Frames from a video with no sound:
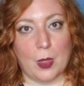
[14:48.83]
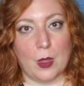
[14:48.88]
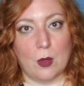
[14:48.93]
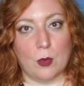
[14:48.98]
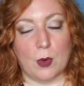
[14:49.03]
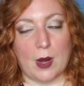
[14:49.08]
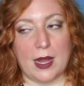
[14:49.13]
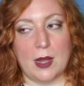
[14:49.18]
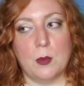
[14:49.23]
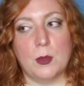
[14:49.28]

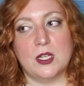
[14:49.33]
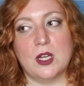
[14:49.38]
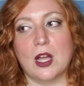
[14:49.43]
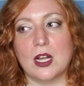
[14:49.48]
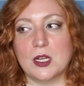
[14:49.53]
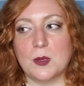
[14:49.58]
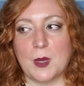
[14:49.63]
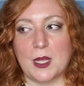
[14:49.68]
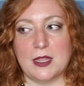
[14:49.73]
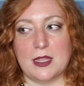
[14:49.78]
right? We
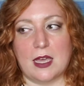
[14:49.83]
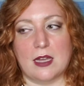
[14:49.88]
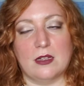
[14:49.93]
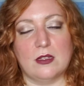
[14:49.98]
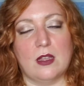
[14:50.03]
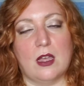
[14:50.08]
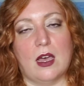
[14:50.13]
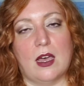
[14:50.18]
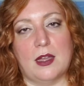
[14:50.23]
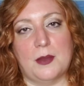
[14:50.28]
talked about that a
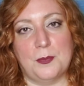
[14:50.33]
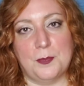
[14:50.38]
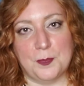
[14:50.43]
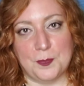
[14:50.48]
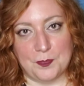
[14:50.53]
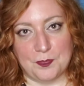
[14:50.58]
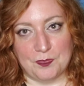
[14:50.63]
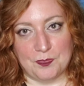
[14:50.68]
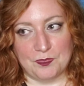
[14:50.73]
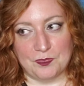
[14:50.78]
lot
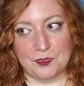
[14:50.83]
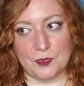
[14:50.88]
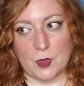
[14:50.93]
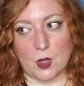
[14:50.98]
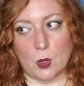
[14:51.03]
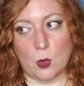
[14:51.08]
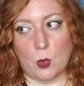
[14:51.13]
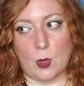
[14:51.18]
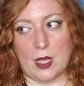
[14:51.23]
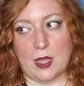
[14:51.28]

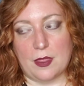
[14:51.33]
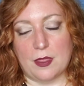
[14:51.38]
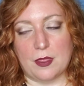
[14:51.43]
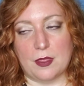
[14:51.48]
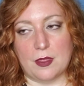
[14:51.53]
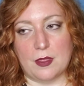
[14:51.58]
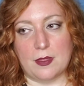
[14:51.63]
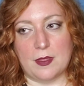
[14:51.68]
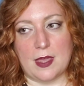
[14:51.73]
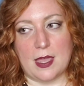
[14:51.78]

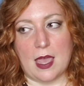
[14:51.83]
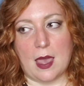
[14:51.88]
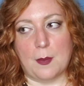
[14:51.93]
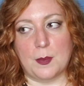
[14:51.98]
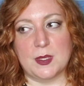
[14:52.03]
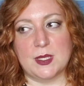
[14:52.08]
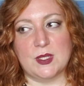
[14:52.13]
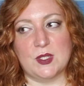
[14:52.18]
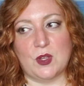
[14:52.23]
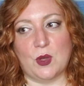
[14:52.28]
with the
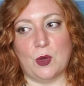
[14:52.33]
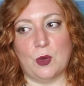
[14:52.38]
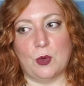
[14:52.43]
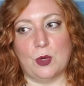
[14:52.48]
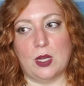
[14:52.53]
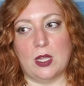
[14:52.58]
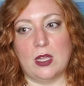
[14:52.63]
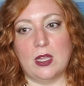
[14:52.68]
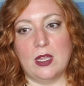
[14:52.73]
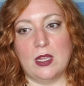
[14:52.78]

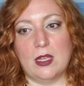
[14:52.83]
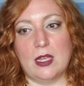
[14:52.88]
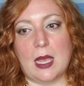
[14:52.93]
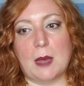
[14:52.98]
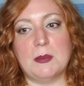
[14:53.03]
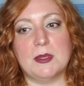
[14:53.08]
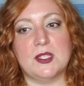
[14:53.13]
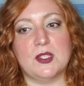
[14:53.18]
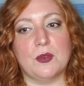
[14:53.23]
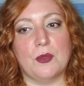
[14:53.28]
episode
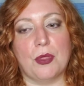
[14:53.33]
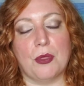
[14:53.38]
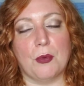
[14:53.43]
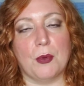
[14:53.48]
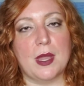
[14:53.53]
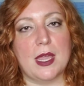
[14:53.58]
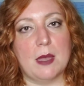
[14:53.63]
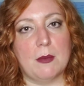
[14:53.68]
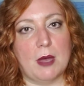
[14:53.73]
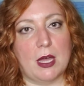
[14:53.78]

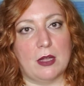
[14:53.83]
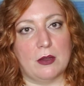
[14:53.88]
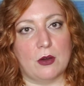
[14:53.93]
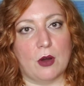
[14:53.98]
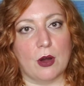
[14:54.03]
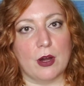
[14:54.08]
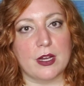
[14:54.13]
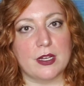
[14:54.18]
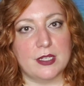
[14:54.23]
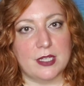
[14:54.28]
3 about
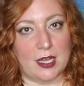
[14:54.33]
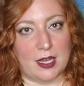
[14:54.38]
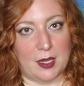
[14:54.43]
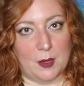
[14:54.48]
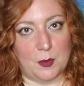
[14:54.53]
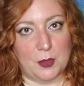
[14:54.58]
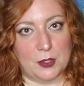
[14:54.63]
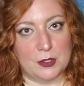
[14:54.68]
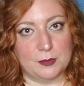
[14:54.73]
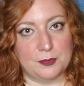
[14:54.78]

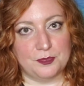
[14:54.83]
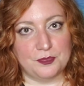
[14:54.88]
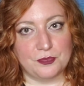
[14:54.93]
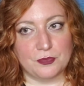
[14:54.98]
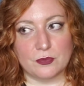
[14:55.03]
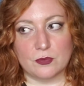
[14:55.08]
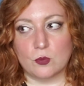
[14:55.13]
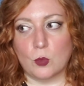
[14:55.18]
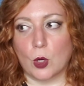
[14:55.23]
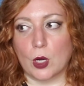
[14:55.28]
archetype,
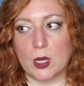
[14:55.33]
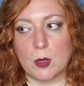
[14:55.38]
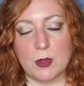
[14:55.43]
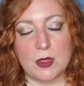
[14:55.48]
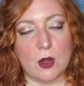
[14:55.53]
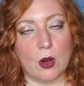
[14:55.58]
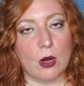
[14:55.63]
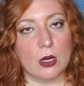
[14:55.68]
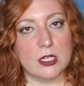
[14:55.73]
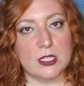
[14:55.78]
working with
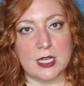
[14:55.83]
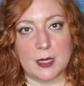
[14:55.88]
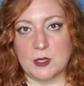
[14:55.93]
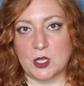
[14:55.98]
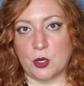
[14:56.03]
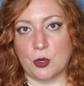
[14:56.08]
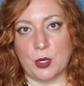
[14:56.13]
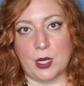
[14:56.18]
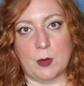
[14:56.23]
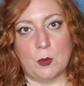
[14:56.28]
archetype
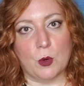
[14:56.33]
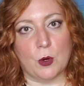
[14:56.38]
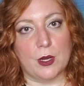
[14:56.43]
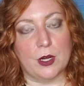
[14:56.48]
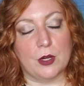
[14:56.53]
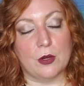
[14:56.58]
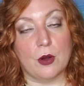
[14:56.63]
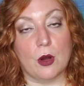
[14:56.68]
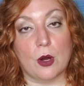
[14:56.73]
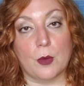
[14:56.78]
to create more
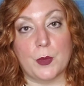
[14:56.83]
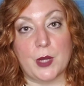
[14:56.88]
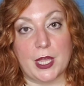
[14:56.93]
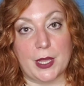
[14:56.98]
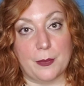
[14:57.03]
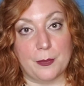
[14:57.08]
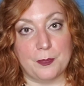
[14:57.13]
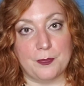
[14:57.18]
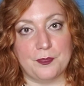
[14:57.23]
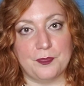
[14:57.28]
inner
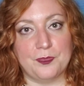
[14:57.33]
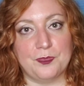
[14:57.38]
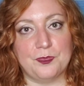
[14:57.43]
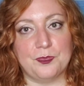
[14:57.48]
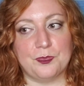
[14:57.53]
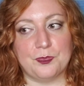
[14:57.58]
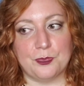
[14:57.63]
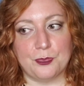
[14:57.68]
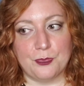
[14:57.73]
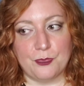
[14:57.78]
harmony
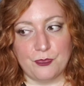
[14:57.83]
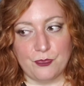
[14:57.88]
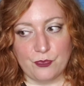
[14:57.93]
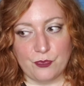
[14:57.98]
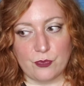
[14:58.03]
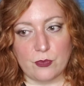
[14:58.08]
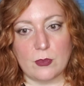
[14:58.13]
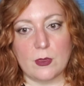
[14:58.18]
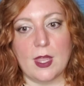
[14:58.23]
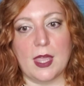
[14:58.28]

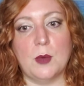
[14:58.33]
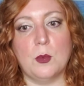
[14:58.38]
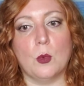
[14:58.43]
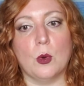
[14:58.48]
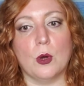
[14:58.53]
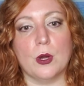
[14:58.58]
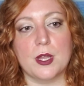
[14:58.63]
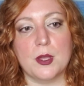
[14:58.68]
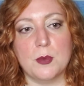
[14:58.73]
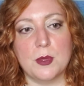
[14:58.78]
and
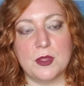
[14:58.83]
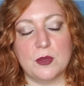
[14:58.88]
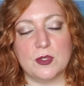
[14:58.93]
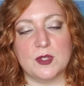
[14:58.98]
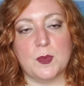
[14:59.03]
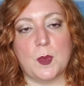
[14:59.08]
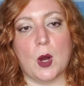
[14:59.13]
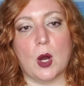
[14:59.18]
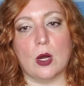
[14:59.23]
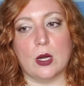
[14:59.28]
working with those
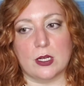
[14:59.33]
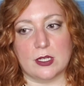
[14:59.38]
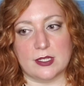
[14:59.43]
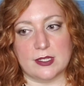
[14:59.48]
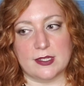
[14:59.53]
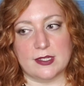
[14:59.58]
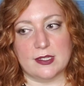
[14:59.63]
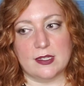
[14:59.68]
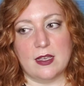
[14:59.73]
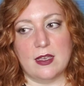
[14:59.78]

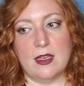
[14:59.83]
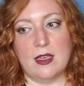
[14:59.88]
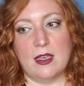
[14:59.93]
parts